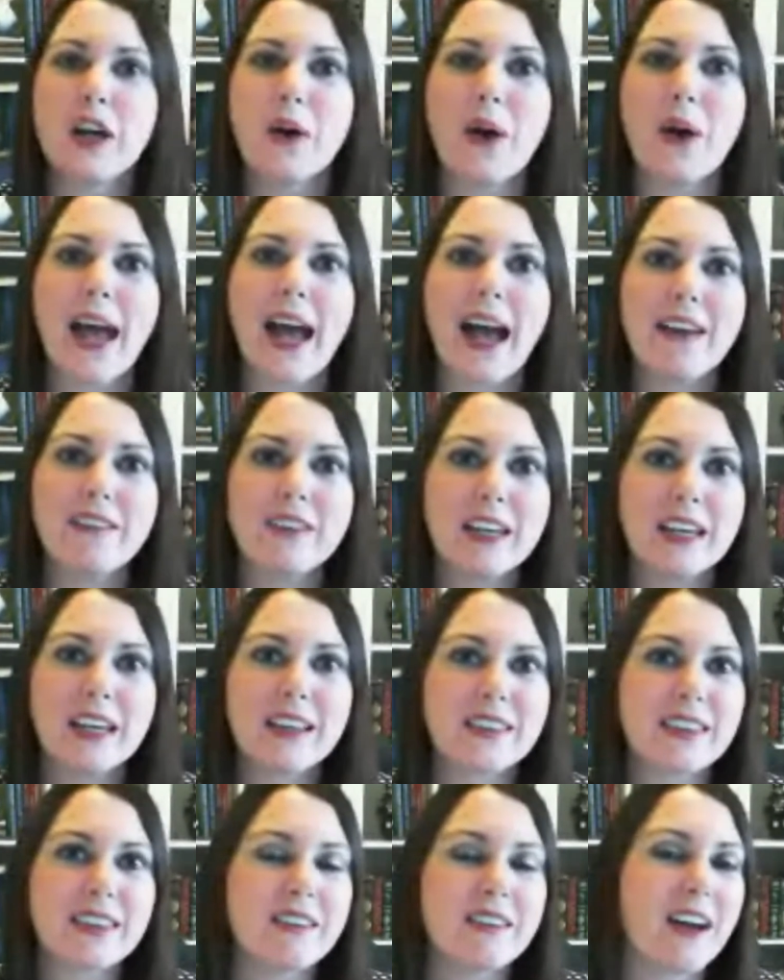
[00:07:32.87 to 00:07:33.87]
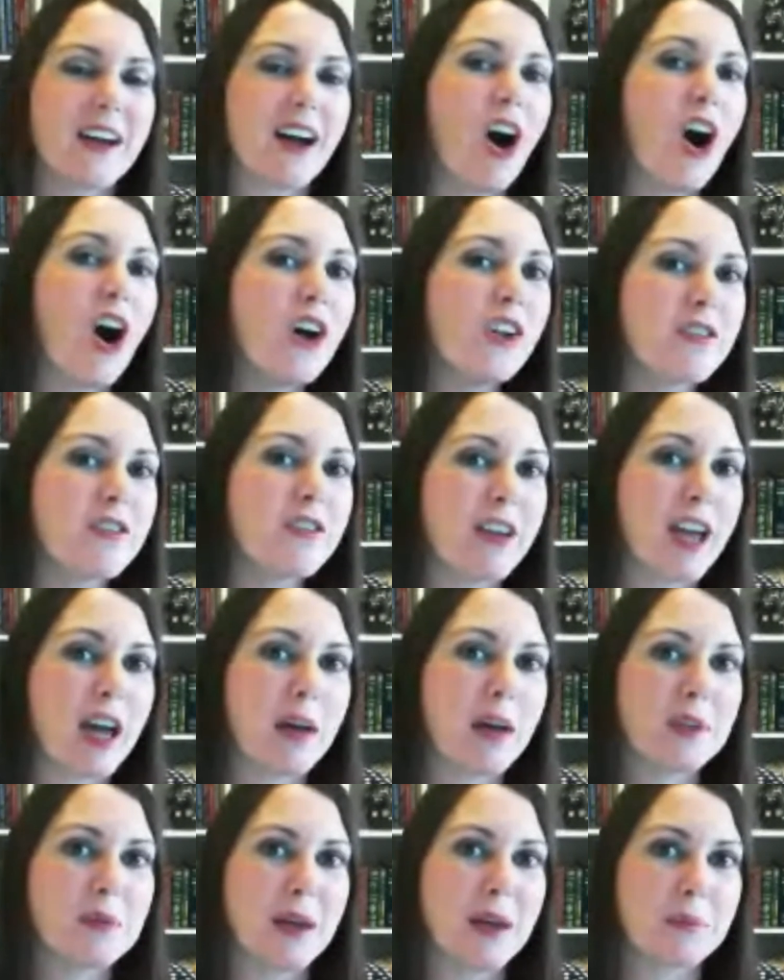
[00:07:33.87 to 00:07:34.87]
having all the
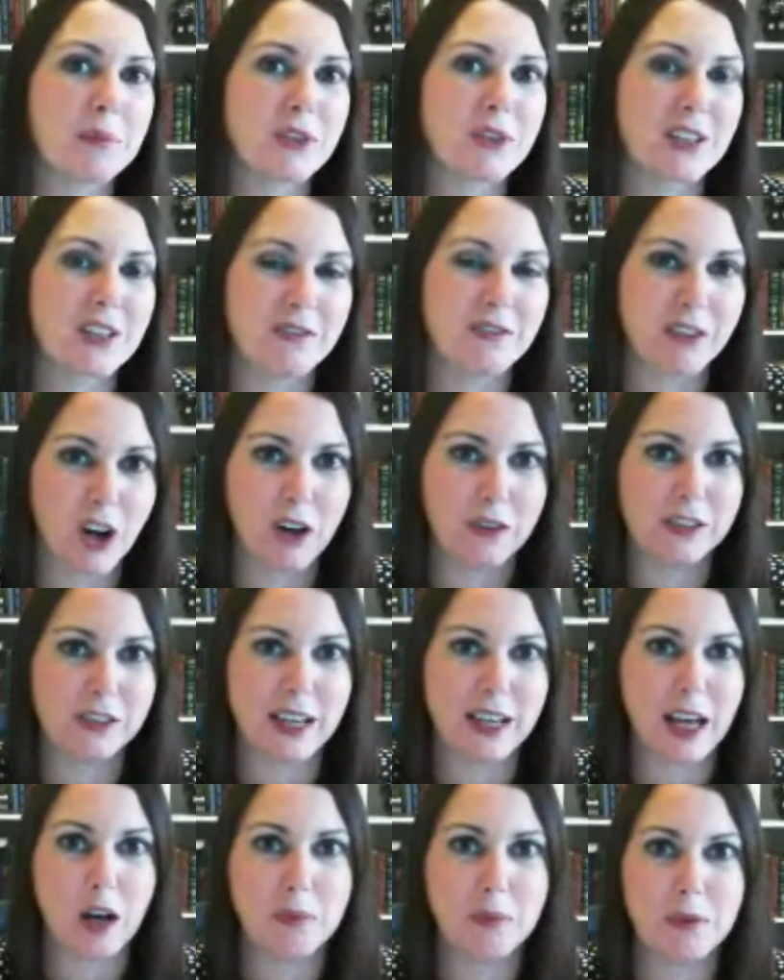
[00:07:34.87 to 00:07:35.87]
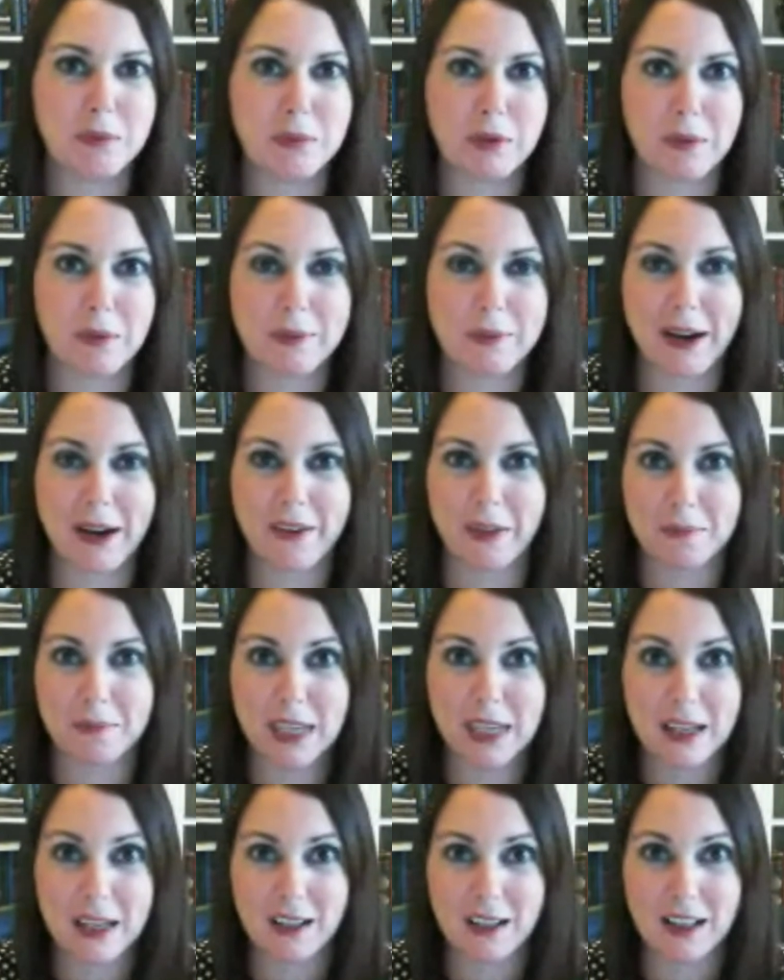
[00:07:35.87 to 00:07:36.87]
family members involved in helping prepare the
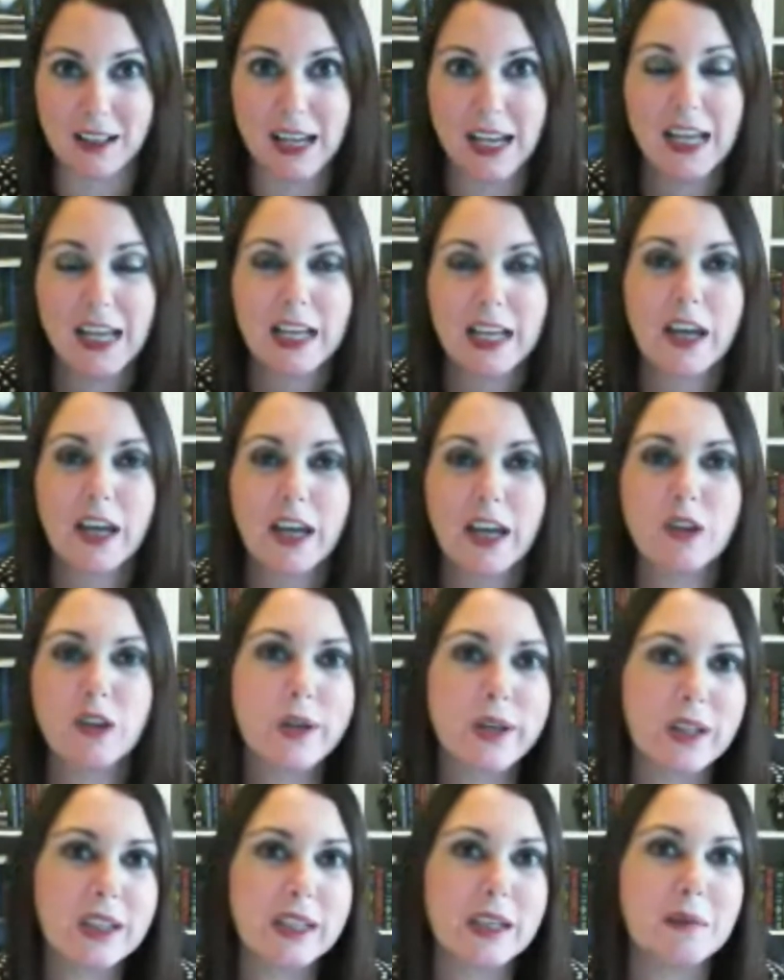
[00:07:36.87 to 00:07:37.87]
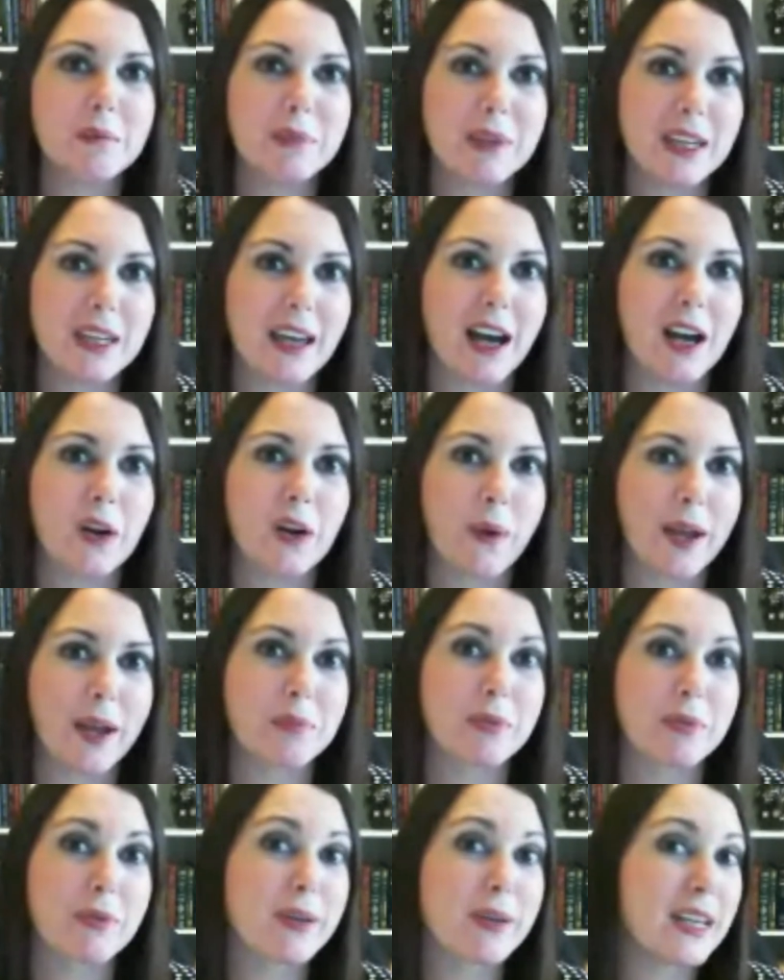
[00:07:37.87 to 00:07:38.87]
meal can really be a
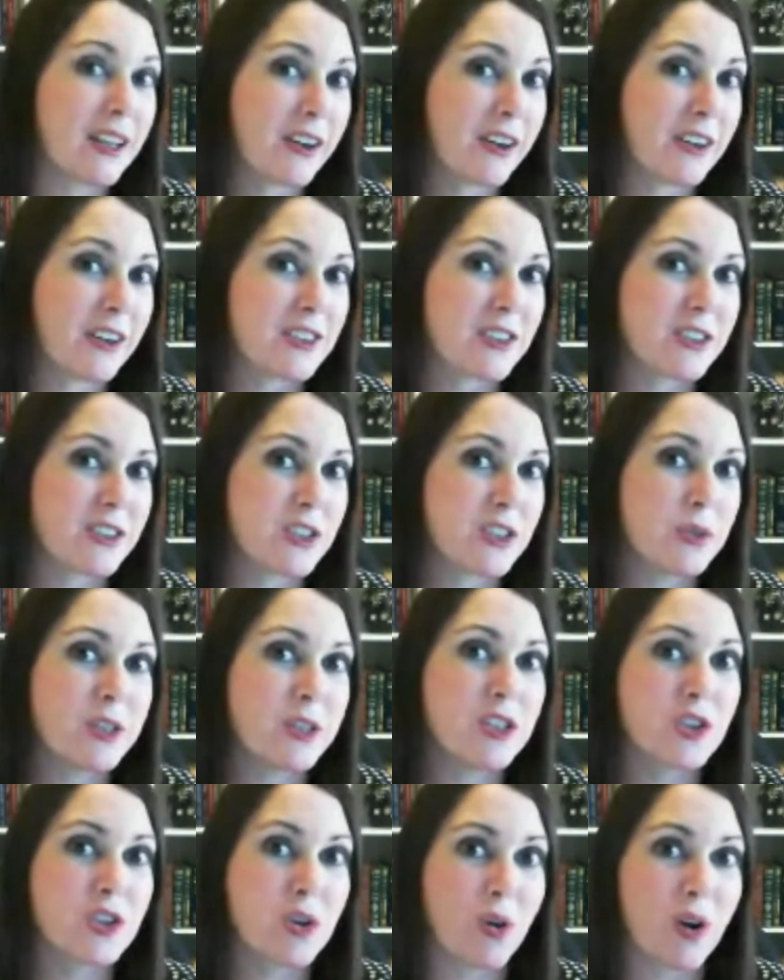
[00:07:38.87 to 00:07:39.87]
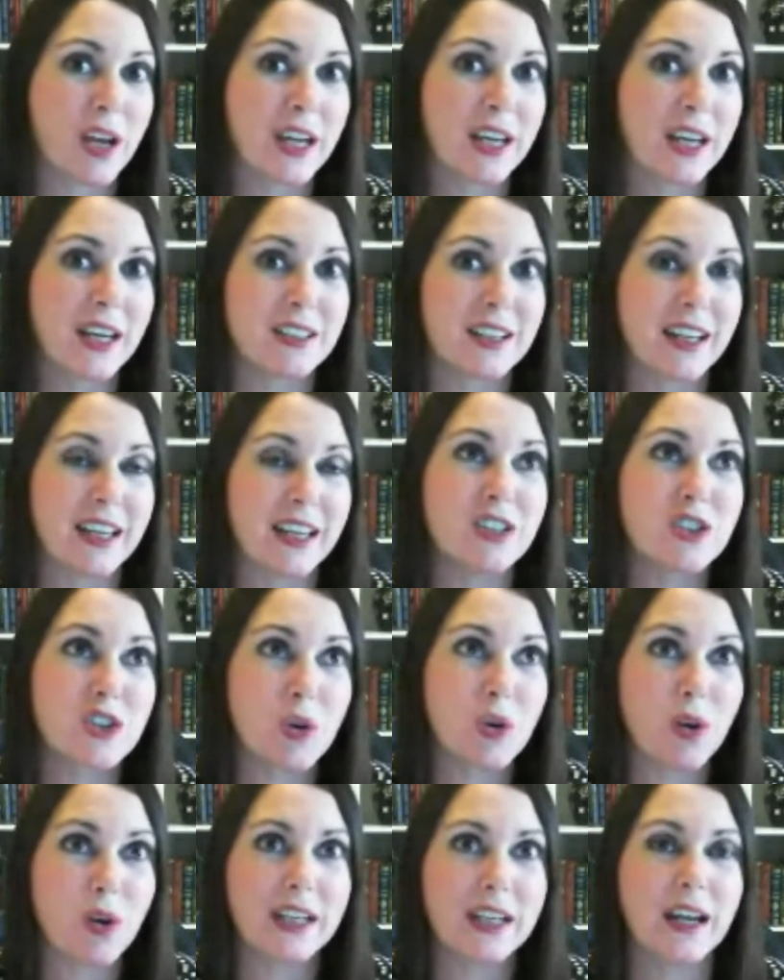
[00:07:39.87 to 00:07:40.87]
great precursor to
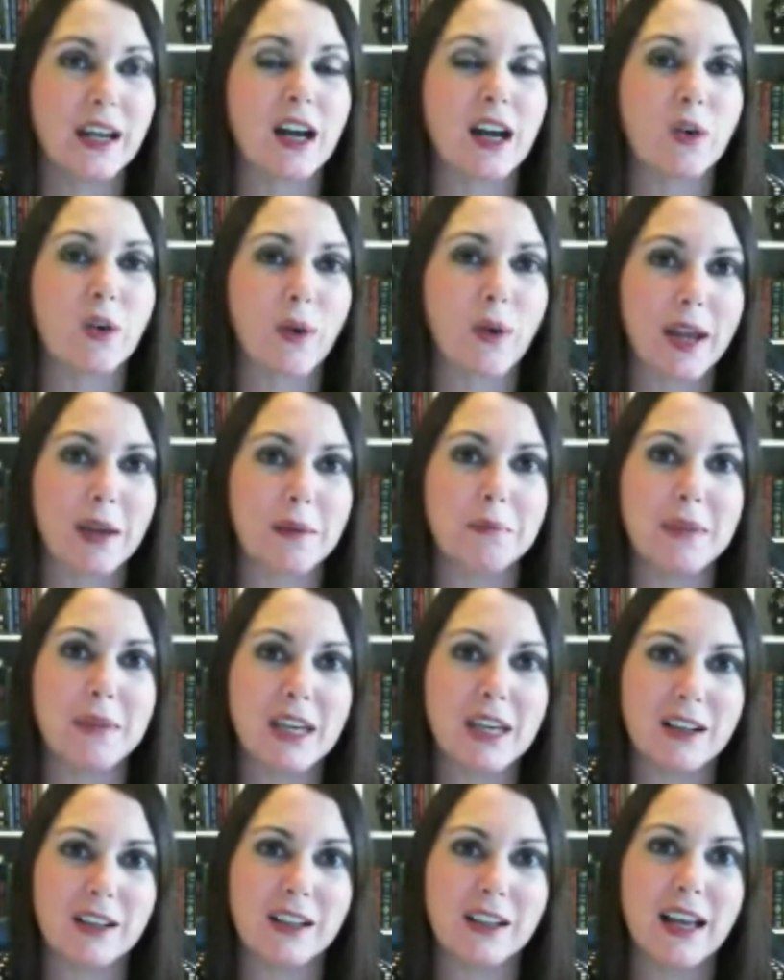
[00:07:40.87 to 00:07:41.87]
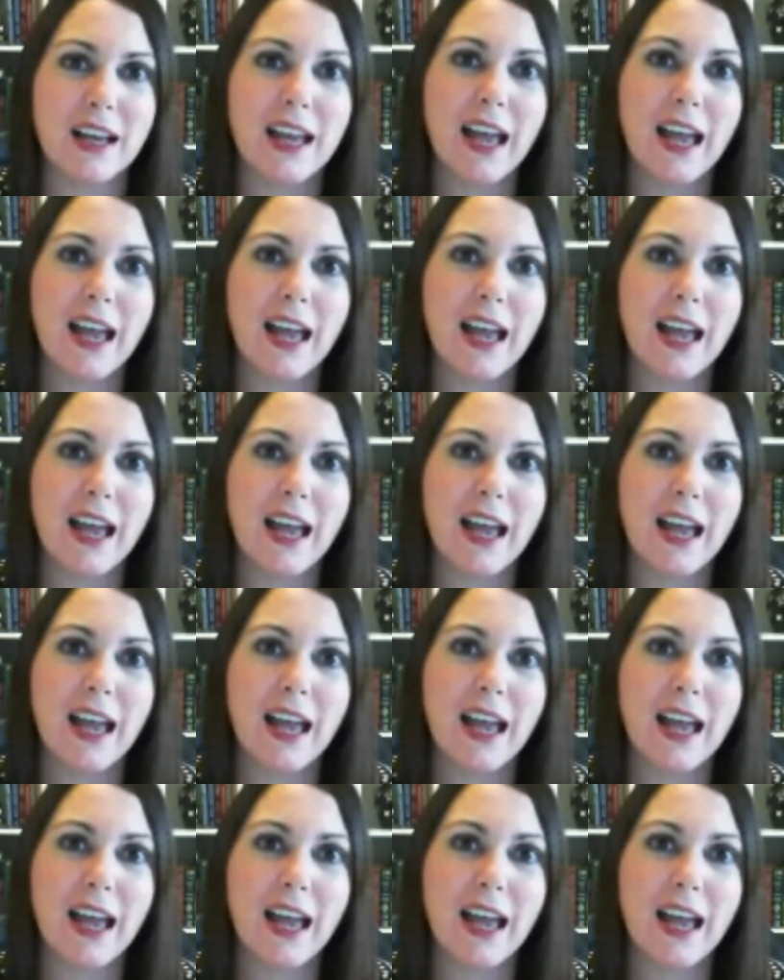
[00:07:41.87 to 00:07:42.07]
enjoying a great meal,